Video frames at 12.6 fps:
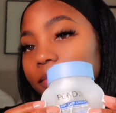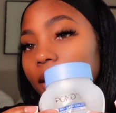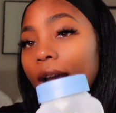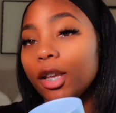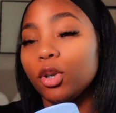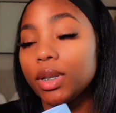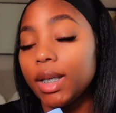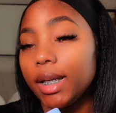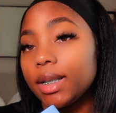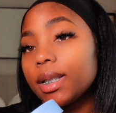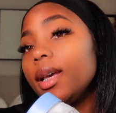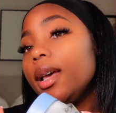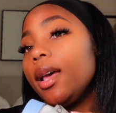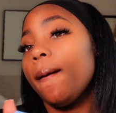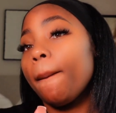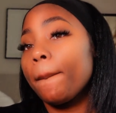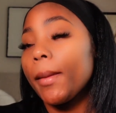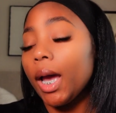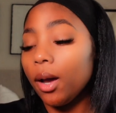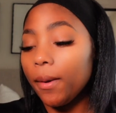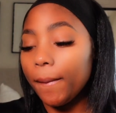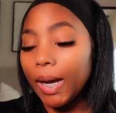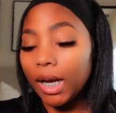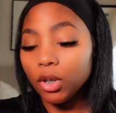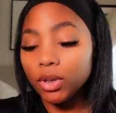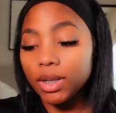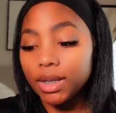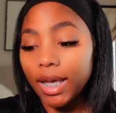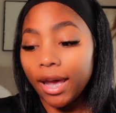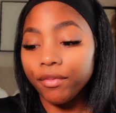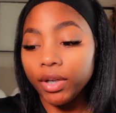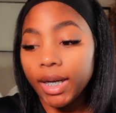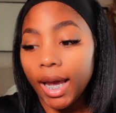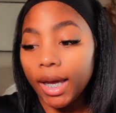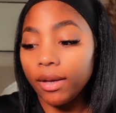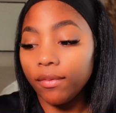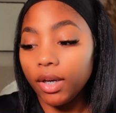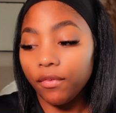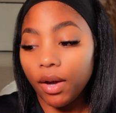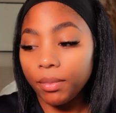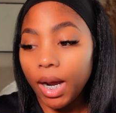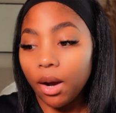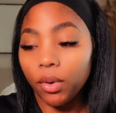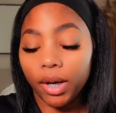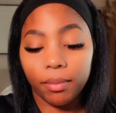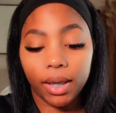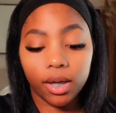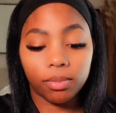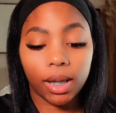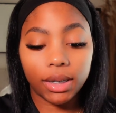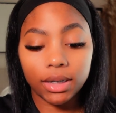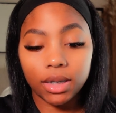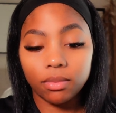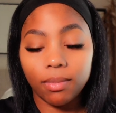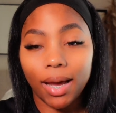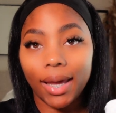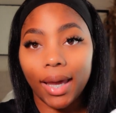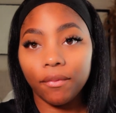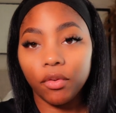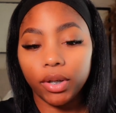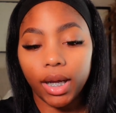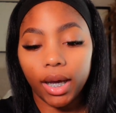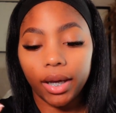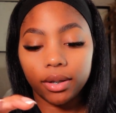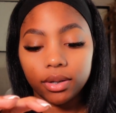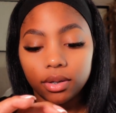I use this. I use this every day, even if I'm not wearing makeup. Like, this is my everyday.